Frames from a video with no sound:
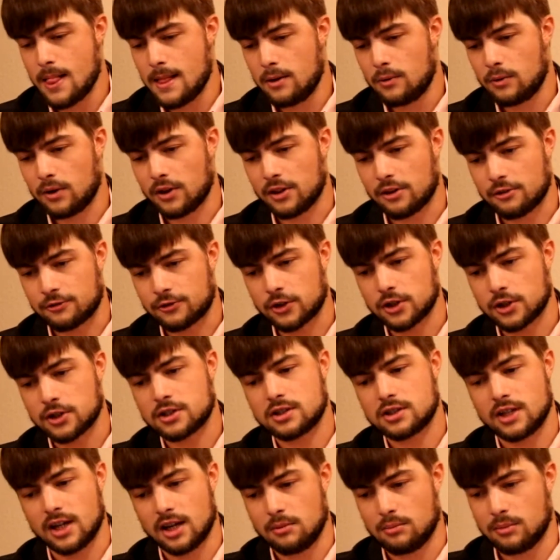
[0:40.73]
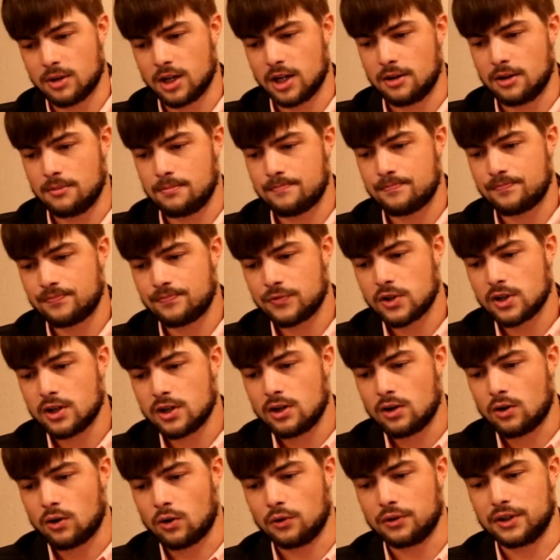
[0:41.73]
Well, the first statement,
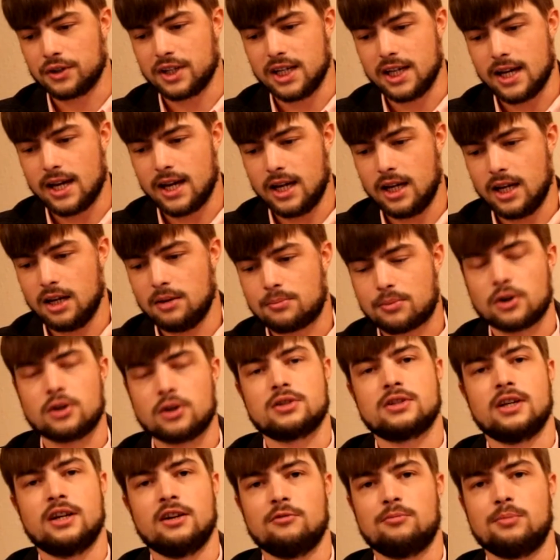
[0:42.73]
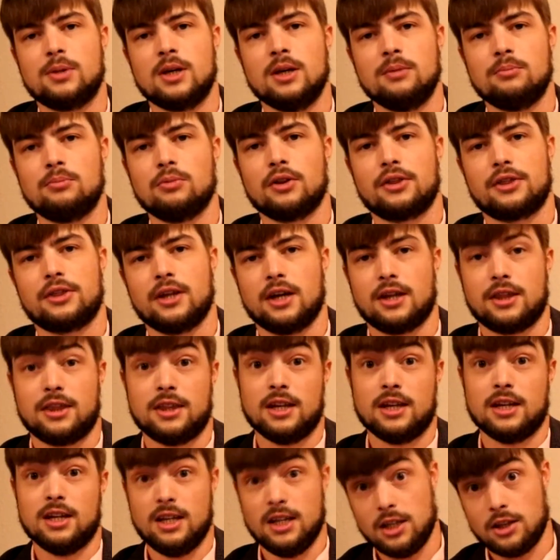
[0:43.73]
only 8% of people think
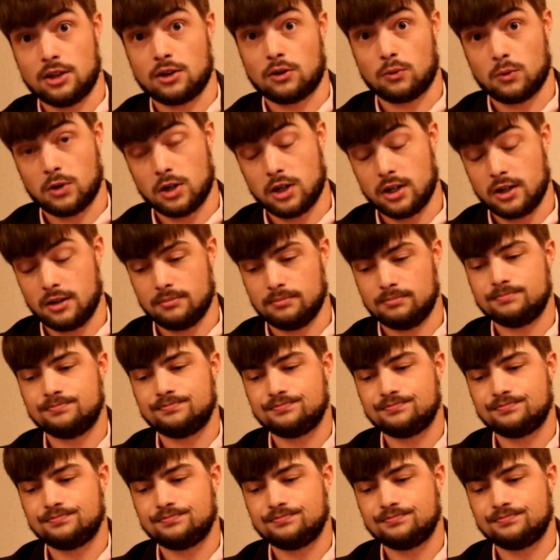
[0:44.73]
that either one